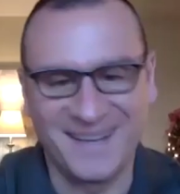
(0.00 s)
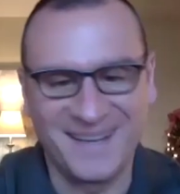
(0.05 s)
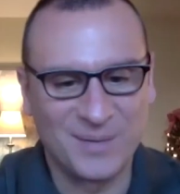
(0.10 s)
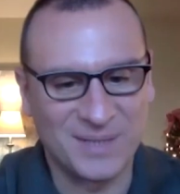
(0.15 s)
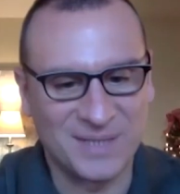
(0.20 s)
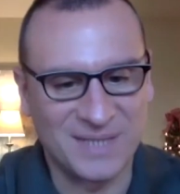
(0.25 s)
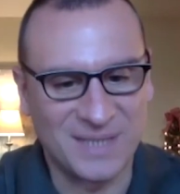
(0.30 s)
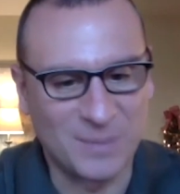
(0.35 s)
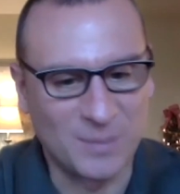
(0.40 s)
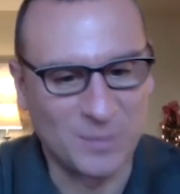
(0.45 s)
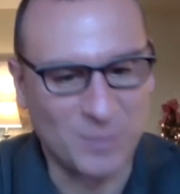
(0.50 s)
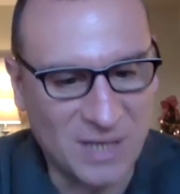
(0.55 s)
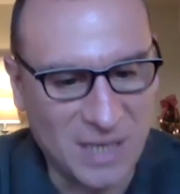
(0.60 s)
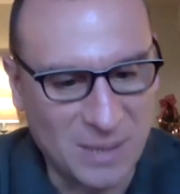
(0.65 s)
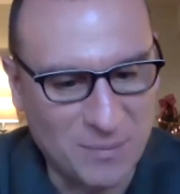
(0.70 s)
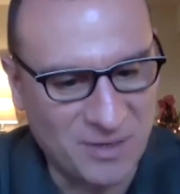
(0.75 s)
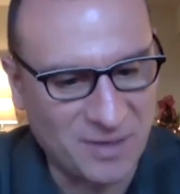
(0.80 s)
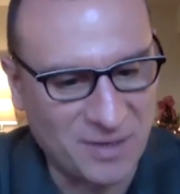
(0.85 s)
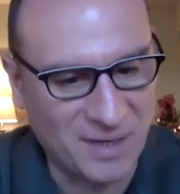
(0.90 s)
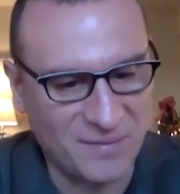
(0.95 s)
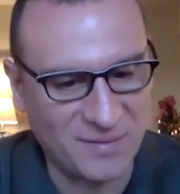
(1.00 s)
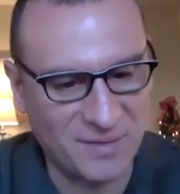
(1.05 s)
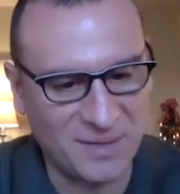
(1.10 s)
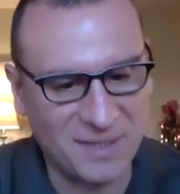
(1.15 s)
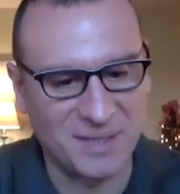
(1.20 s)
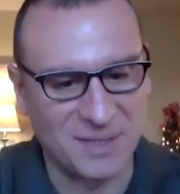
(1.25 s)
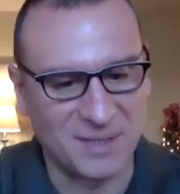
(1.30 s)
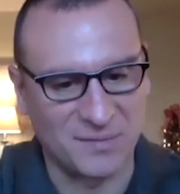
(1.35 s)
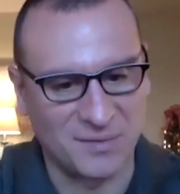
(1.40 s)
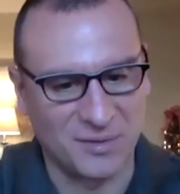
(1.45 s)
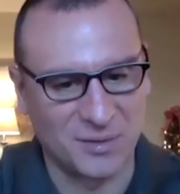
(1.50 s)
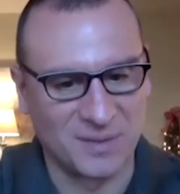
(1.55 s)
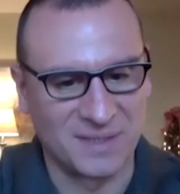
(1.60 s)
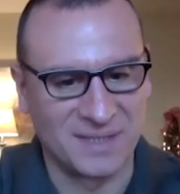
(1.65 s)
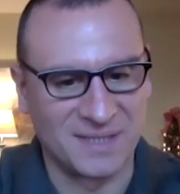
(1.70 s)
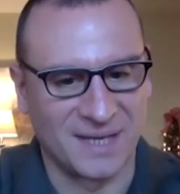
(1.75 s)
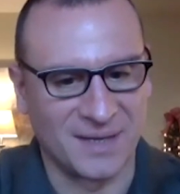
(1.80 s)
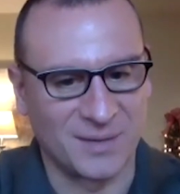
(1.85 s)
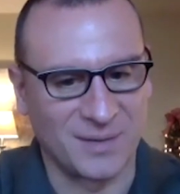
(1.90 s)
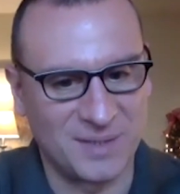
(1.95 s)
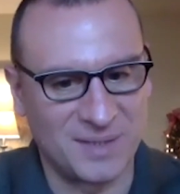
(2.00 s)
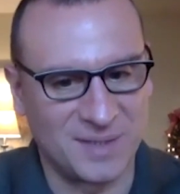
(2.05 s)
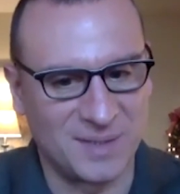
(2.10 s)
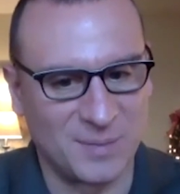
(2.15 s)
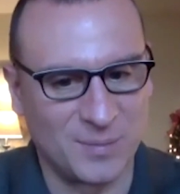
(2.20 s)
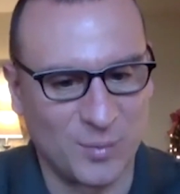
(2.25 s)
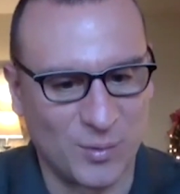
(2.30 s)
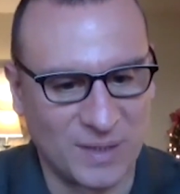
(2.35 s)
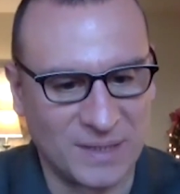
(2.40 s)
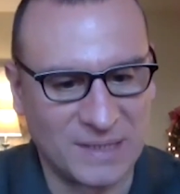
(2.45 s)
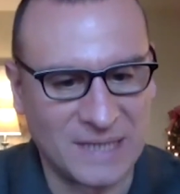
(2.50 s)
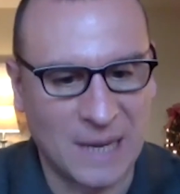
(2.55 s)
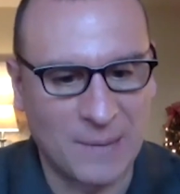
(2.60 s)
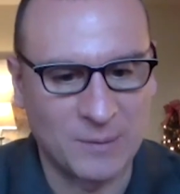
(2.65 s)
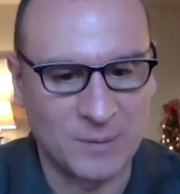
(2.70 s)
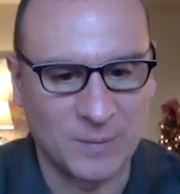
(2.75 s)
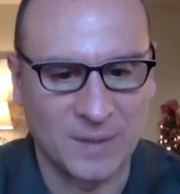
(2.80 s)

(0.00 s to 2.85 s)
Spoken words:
Well, someone will come around after this interview and say, this is an important topic.